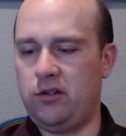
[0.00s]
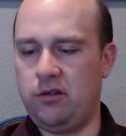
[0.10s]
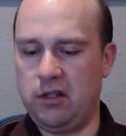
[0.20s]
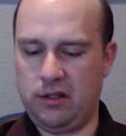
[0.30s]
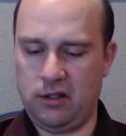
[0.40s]

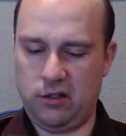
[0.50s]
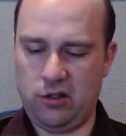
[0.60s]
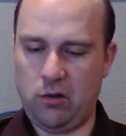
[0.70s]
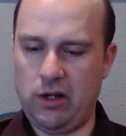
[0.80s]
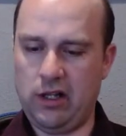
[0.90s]
This is a
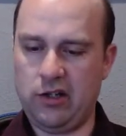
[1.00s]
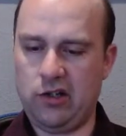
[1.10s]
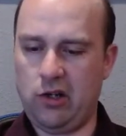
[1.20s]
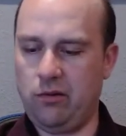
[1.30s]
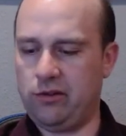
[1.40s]
Joëlle
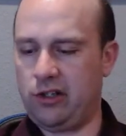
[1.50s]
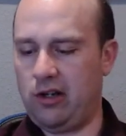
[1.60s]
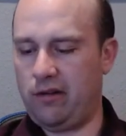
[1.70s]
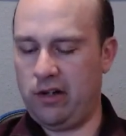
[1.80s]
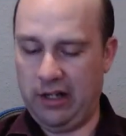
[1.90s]
Jones
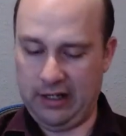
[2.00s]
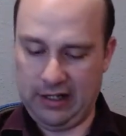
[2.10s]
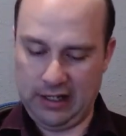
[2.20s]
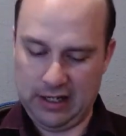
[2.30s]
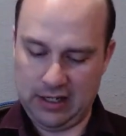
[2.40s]
cover. And
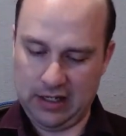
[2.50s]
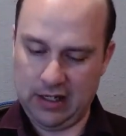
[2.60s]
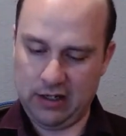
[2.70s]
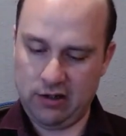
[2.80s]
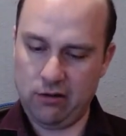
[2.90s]
again,
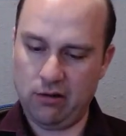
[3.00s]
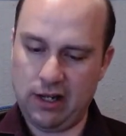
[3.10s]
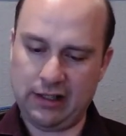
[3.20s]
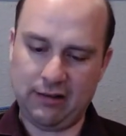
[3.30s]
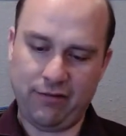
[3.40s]
I do
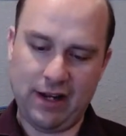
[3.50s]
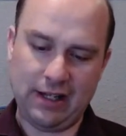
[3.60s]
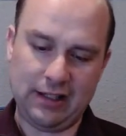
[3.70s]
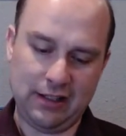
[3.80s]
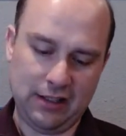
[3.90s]
like the
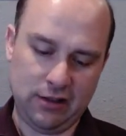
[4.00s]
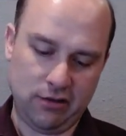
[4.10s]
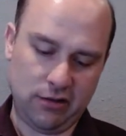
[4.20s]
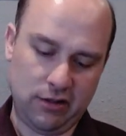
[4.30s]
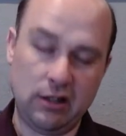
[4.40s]
fact that these
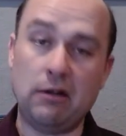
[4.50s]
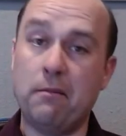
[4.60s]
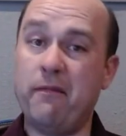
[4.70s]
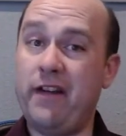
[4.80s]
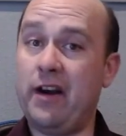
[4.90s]
are
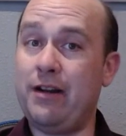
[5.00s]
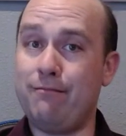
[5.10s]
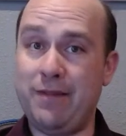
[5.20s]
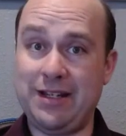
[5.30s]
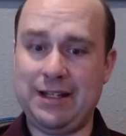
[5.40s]
still very
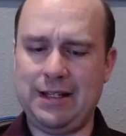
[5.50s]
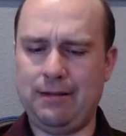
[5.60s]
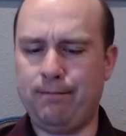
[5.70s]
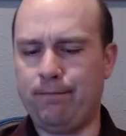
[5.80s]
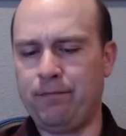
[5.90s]
minty.
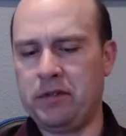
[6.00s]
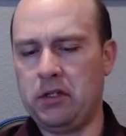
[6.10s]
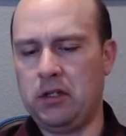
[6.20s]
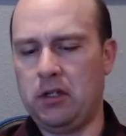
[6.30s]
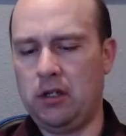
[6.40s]

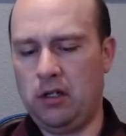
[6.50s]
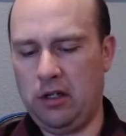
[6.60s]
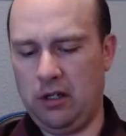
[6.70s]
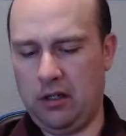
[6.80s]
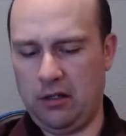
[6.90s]

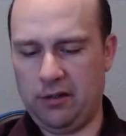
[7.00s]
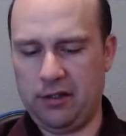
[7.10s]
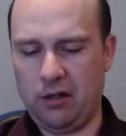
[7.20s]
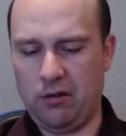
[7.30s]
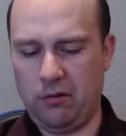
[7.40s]
Uh,
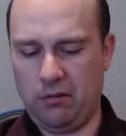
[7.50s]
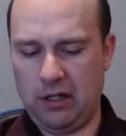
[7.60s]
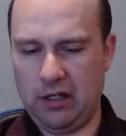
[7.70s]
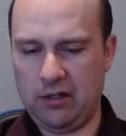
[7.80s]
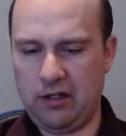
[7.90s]
so,
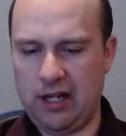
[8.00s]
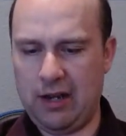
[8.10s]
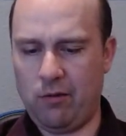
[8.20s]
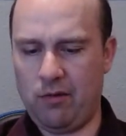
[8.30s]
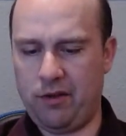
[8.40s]
yeah,
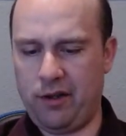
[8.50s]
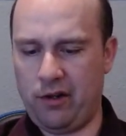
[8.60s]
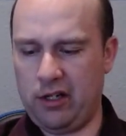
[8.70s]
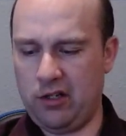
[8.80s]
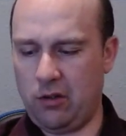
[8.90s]
Catwoman
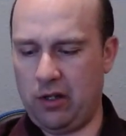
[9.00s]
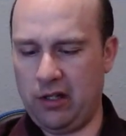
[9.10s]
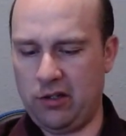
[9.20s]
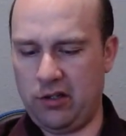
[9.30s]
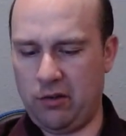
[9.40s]
30
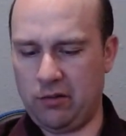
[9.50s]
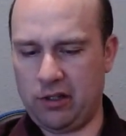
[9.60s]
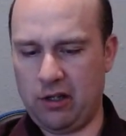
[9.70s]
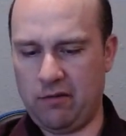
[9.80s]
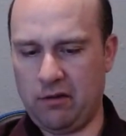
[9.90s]
Joëlle Jones
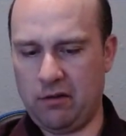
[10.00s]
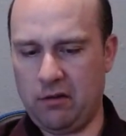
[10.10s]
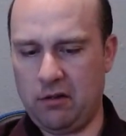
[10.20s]
cover.